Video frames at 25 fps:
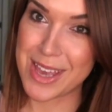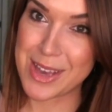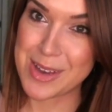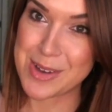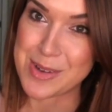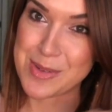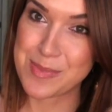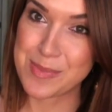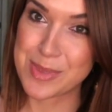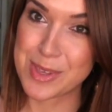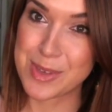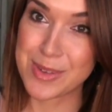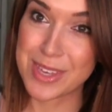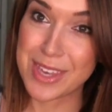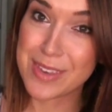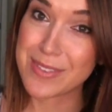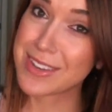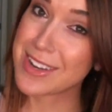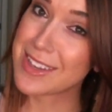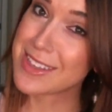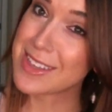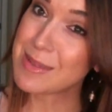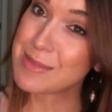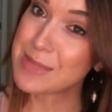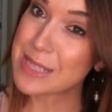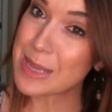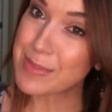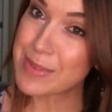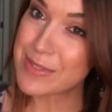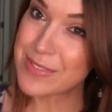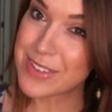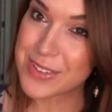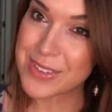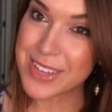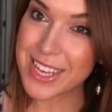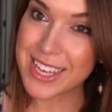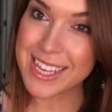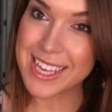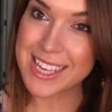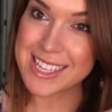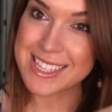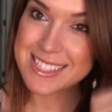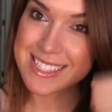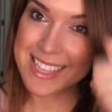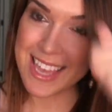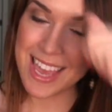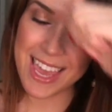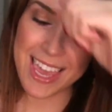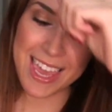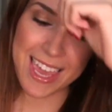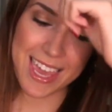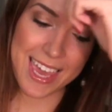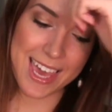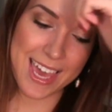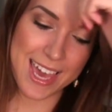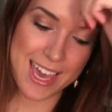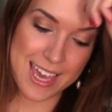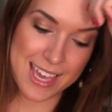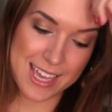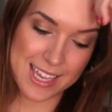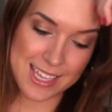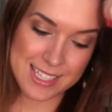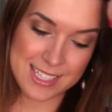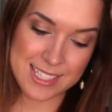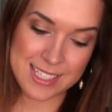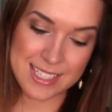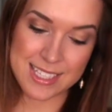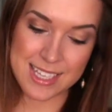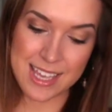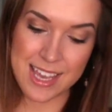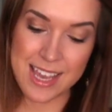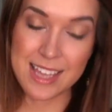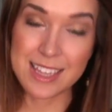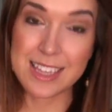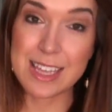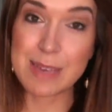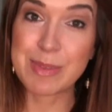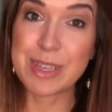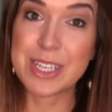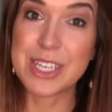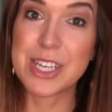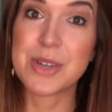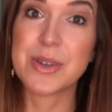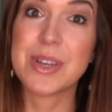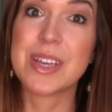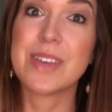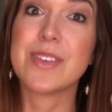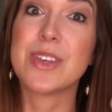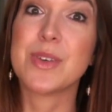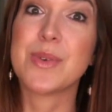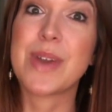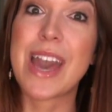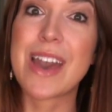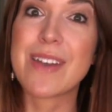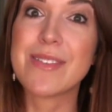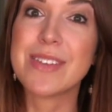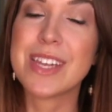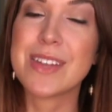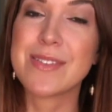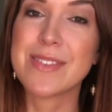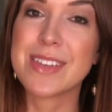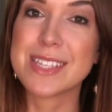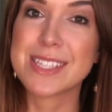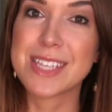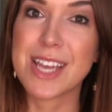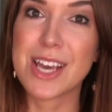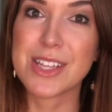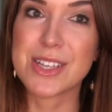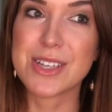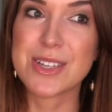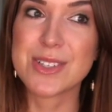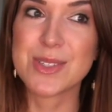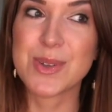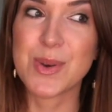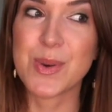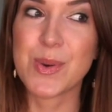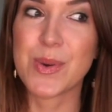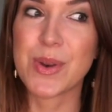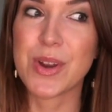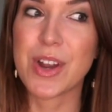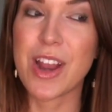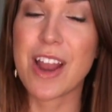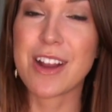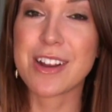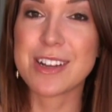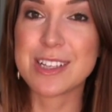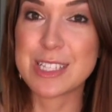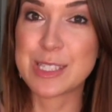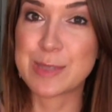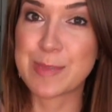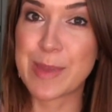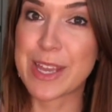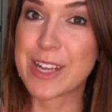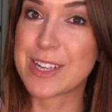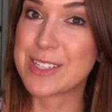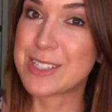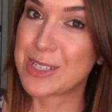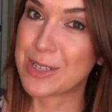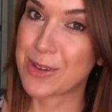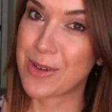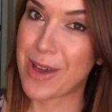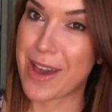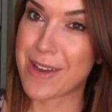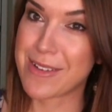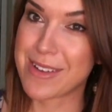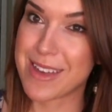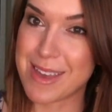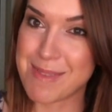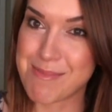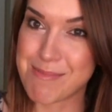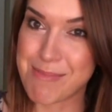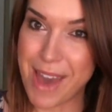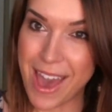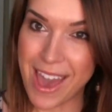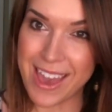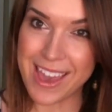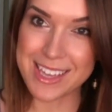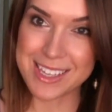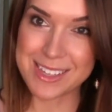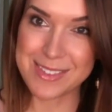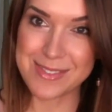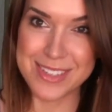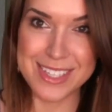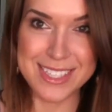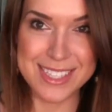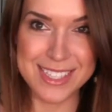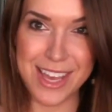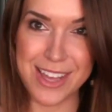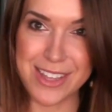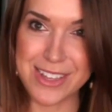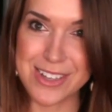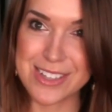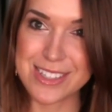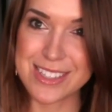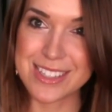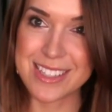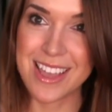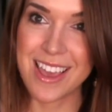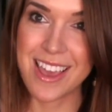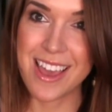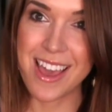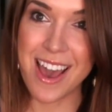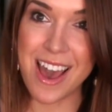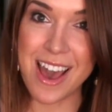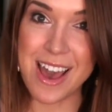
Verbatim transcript: I hope you give it a thumbs up if you like it, and let me know if you have any of these colors or are inspired to go out and buy any of these colors